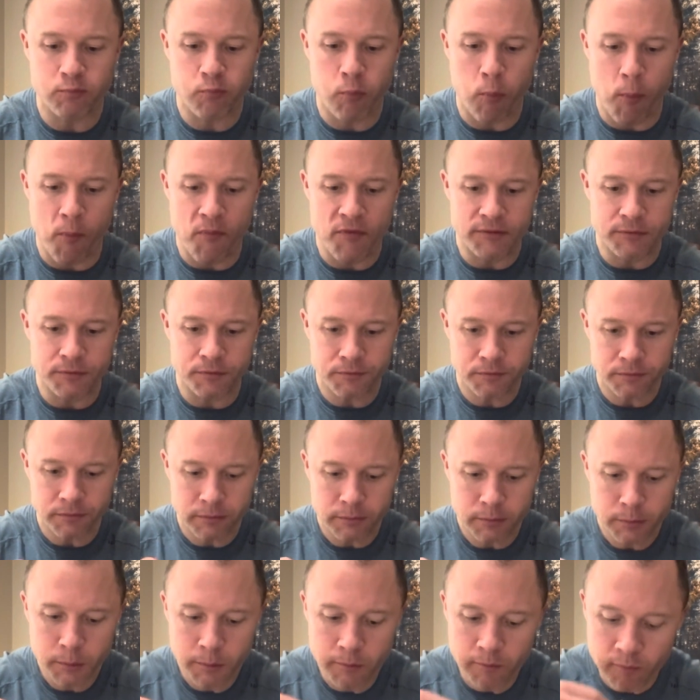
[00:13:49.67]
really
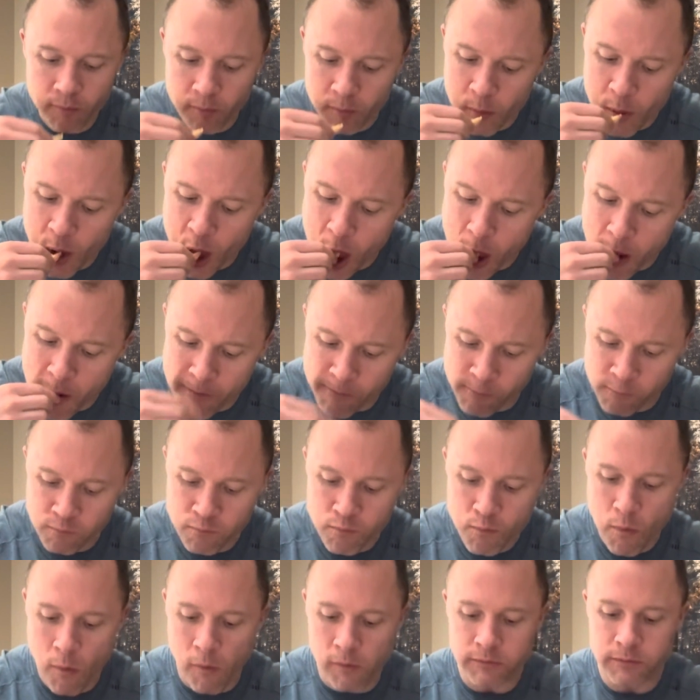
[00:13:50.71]
hit a lot of
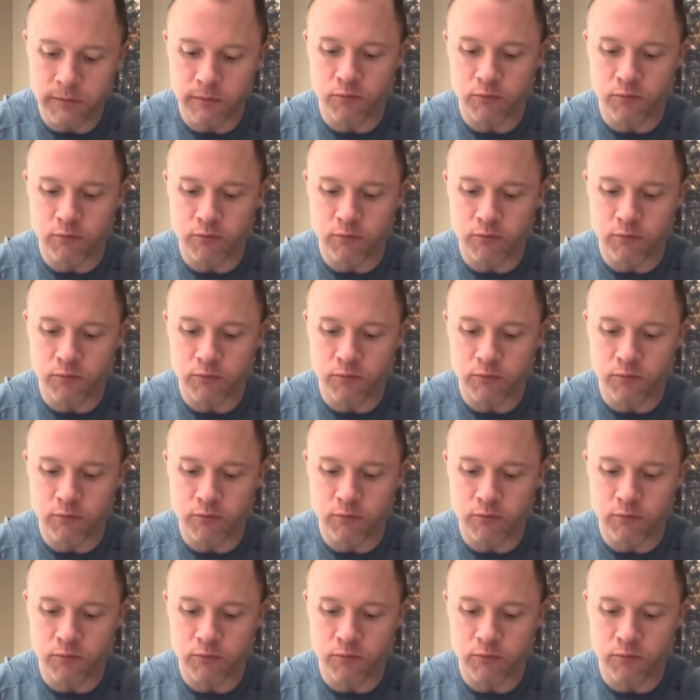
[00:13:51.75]
volume